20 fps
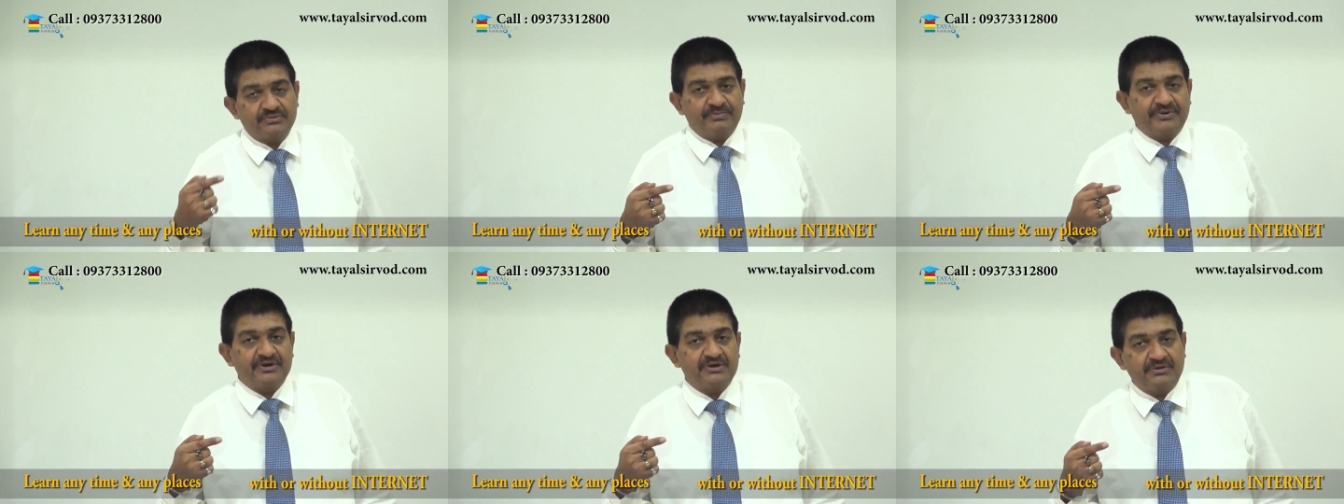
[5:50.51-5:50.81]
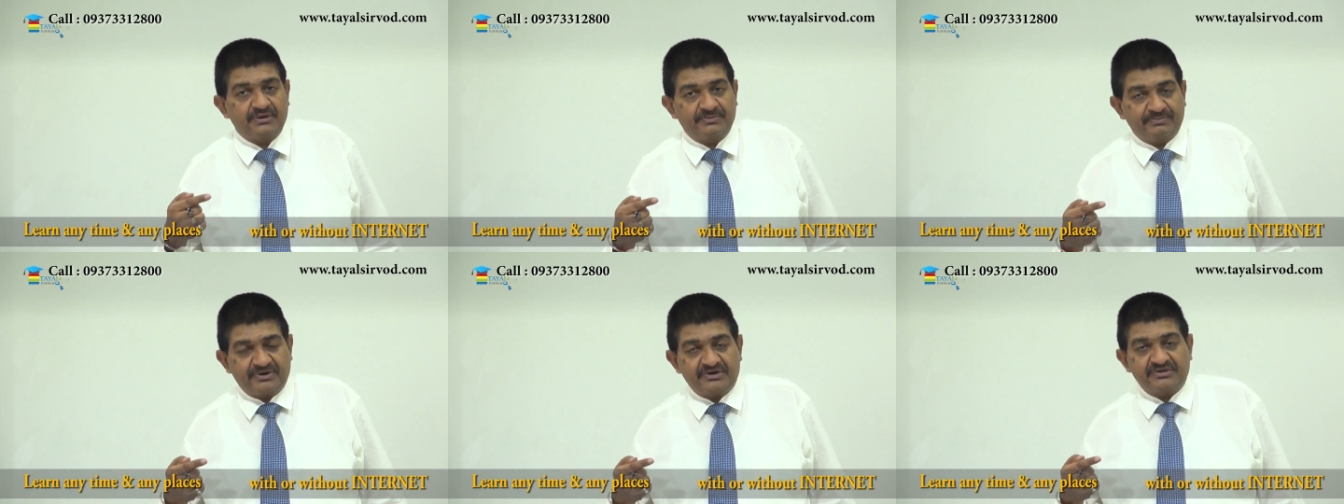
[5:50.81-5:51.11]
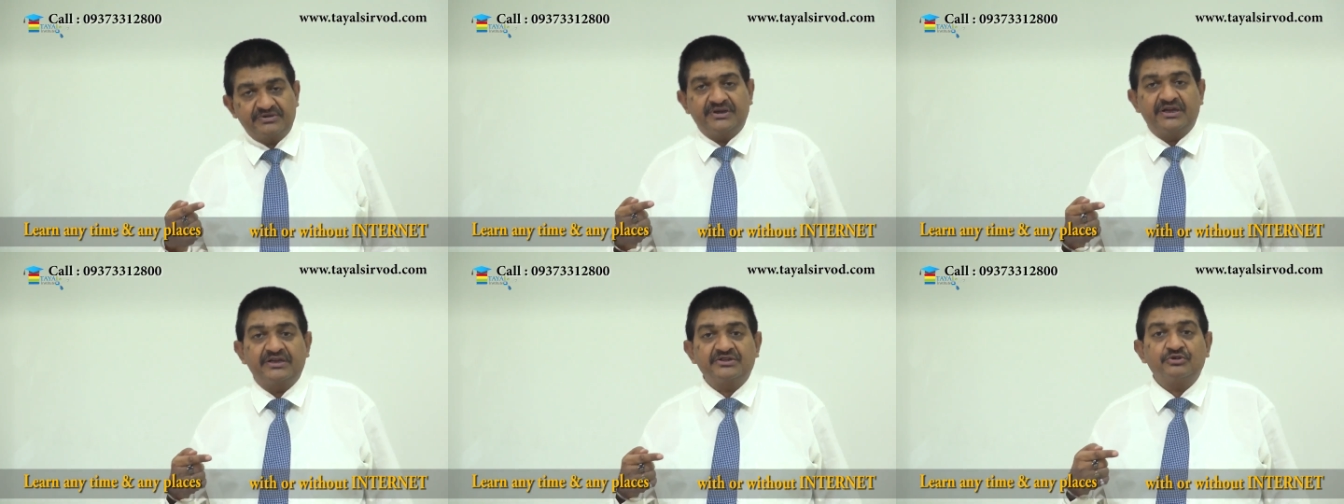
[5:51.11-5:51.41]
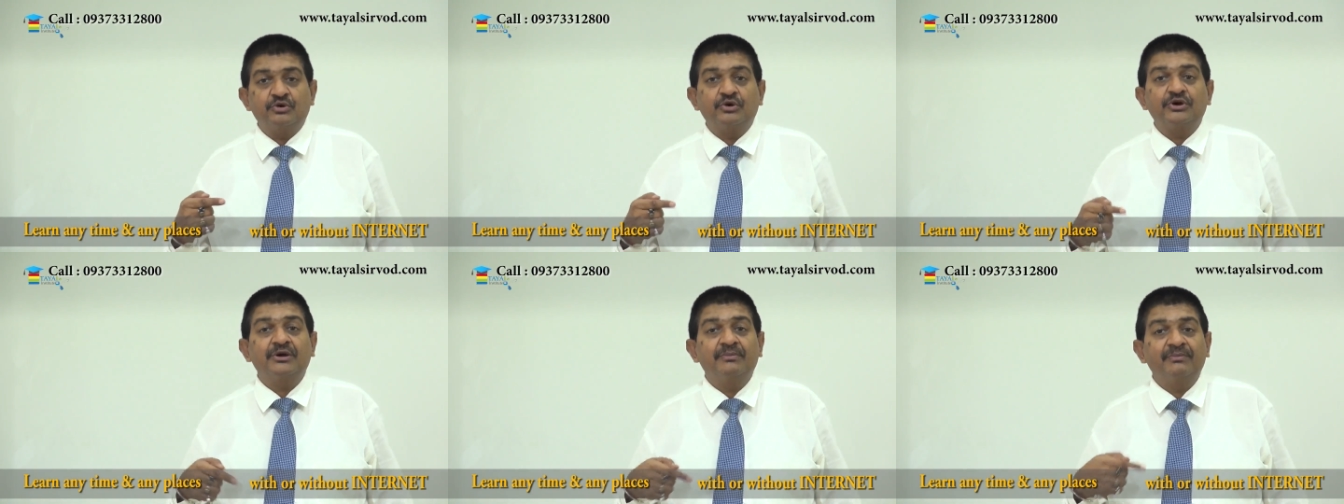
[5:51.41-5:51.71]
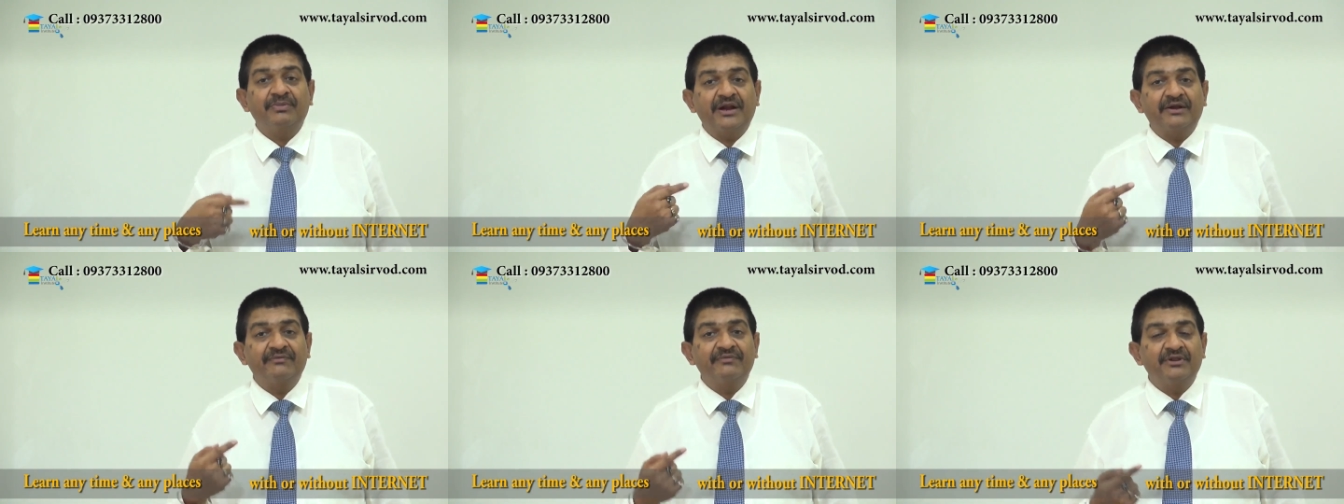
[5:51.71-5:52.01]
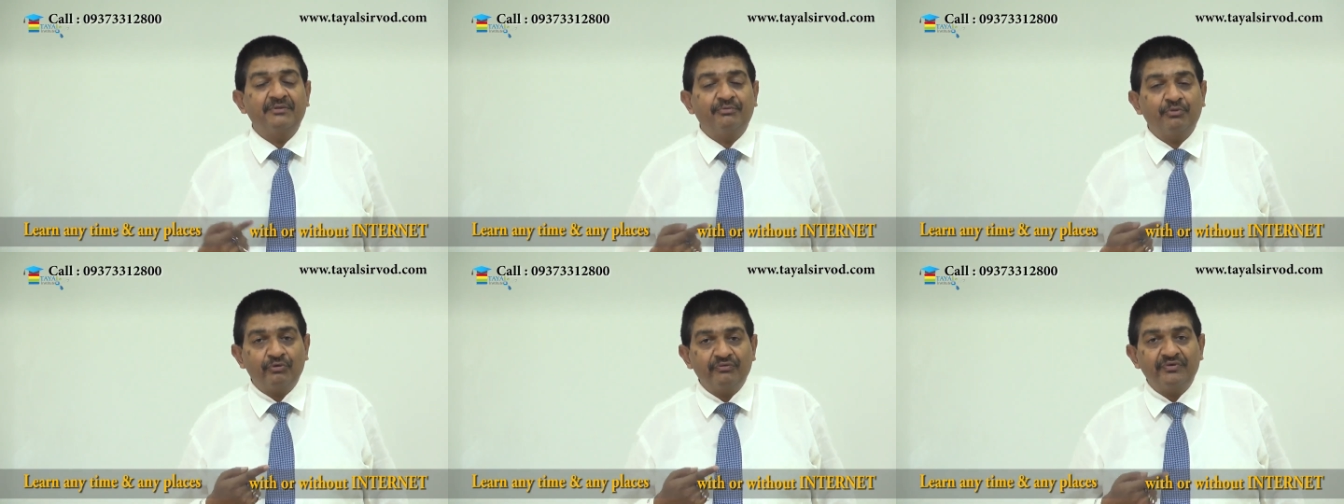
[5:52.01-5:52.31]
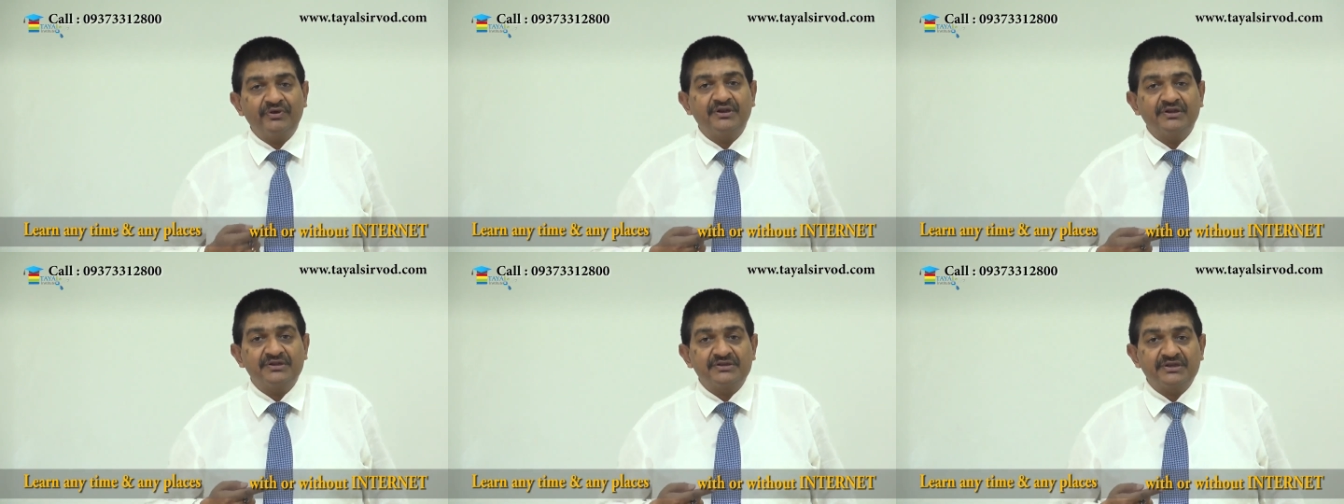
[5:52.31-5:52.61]
a person has not complied with the
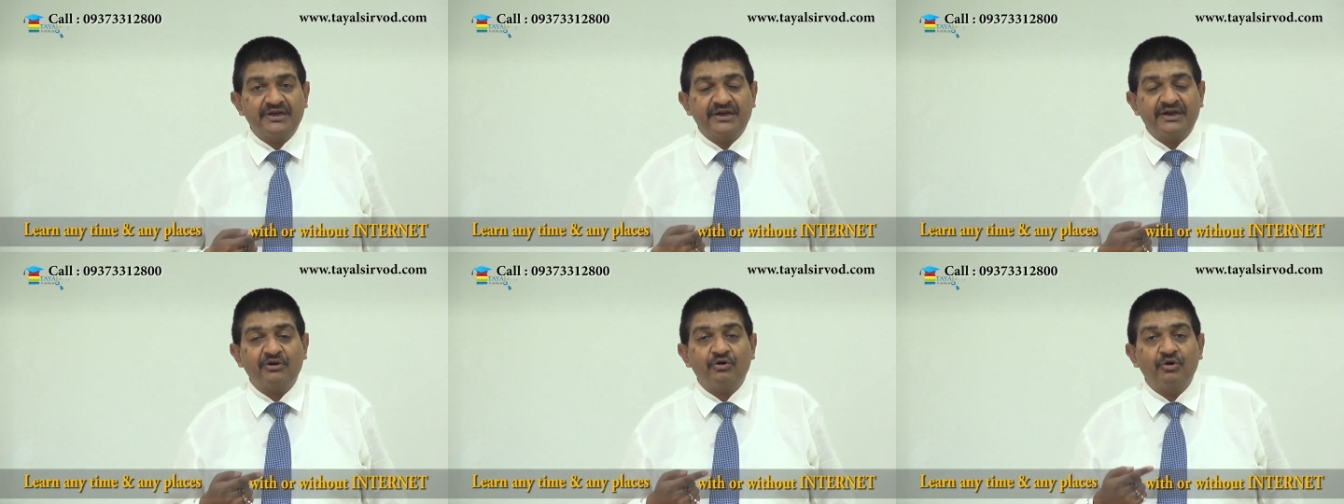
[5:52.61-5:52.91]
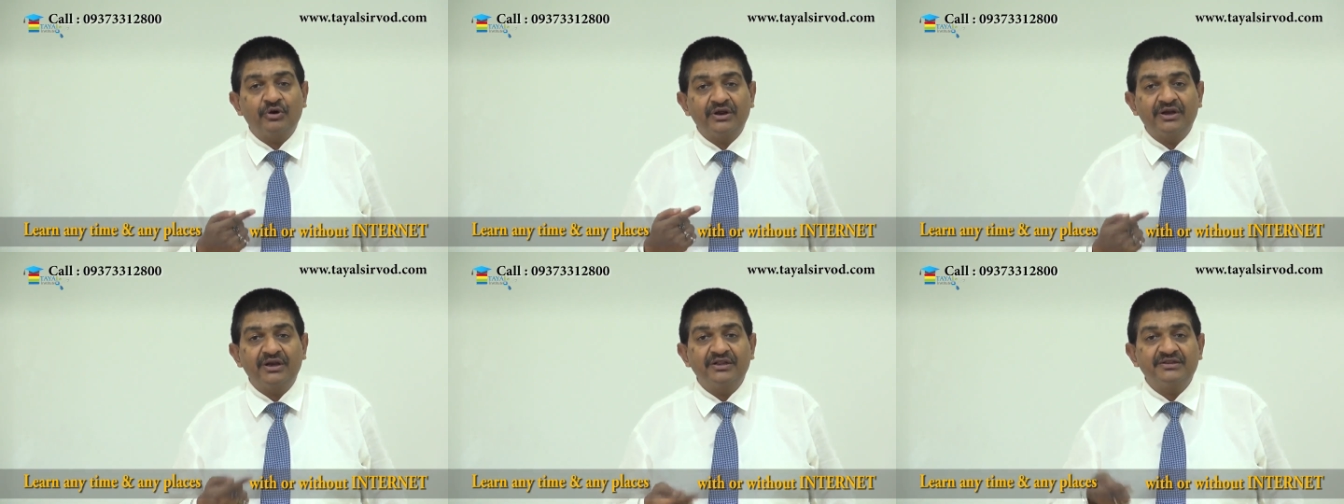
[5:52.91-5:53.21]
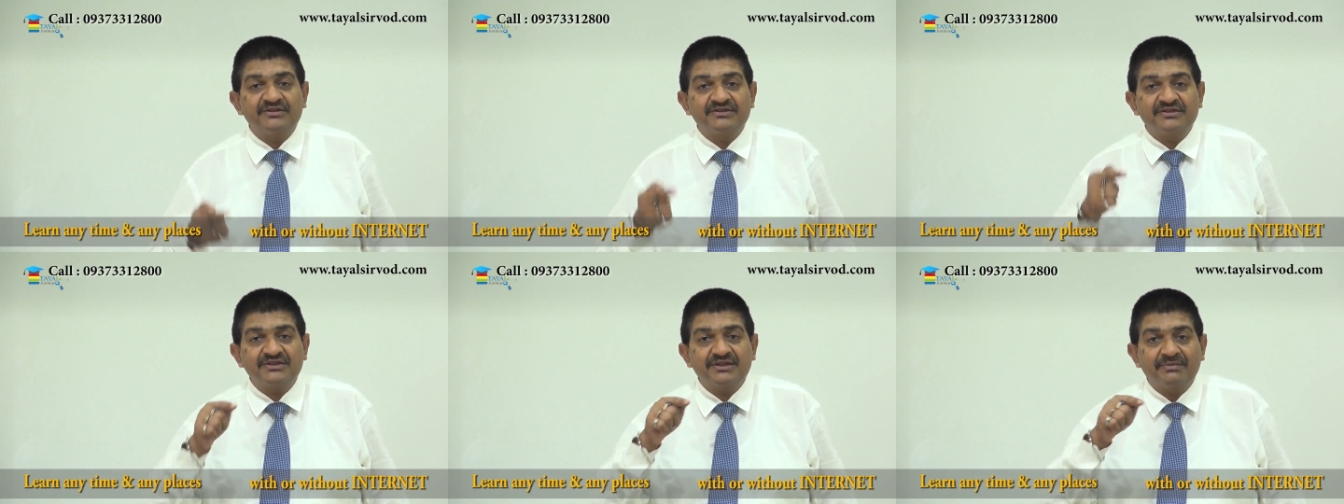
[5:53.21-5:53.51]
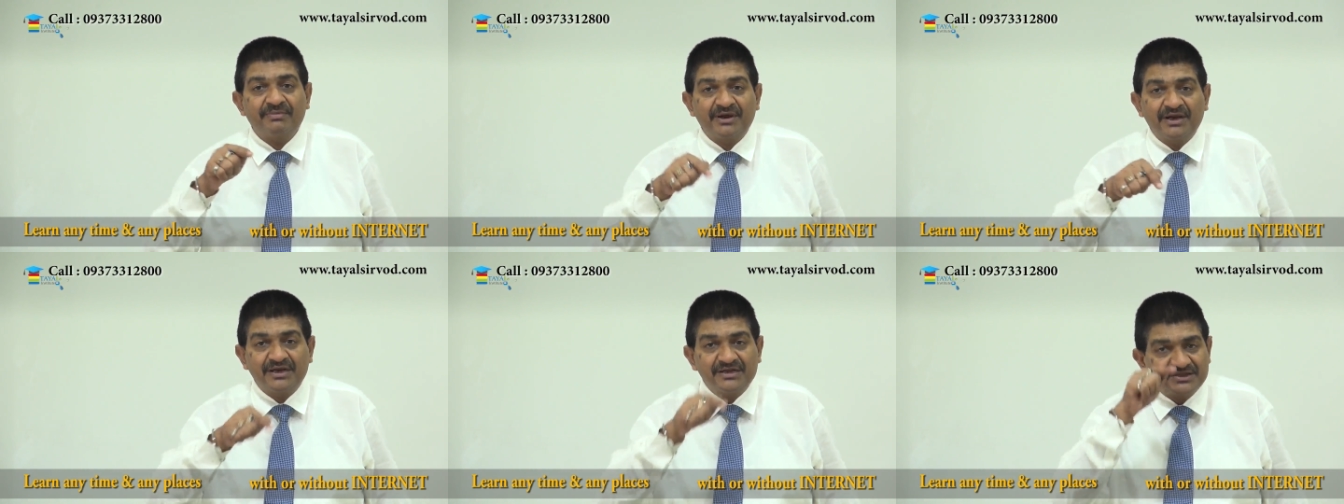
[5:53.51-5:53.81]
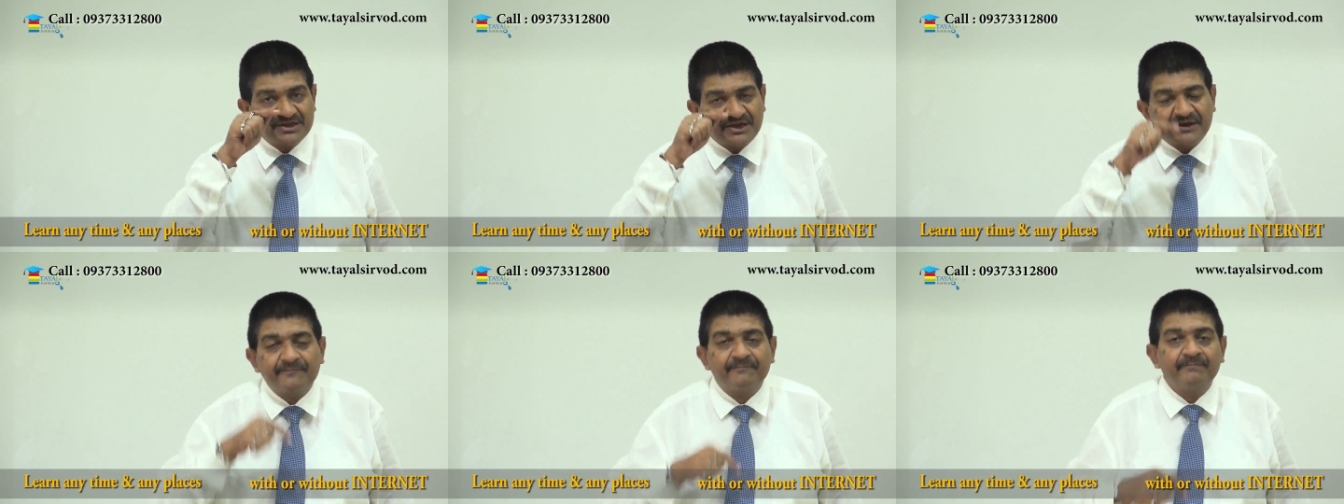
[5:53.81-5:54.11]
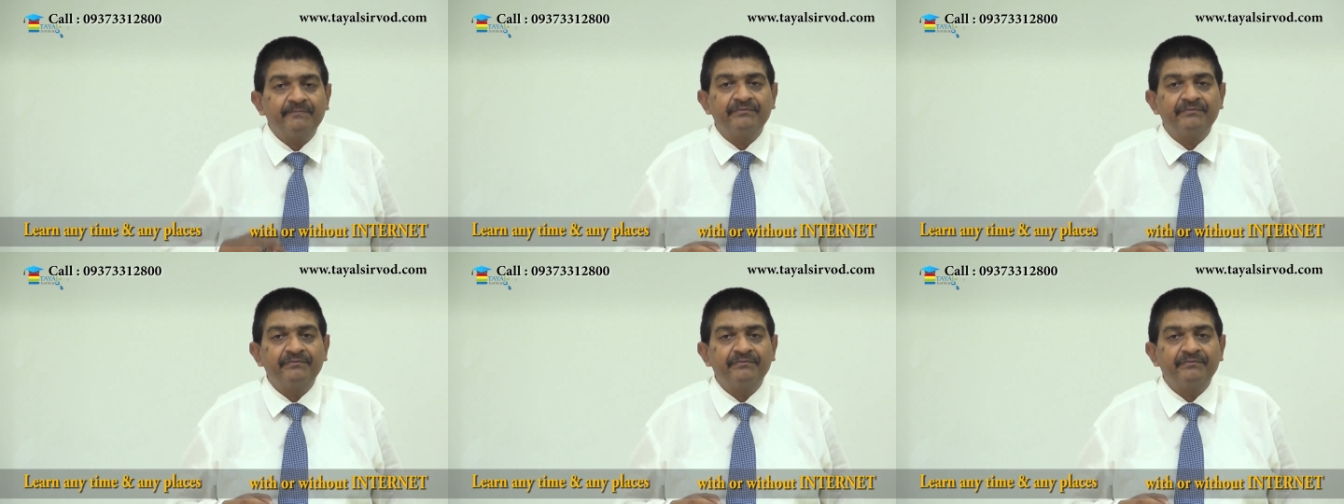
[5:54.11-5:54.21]
provisions and accordingly this is the penalty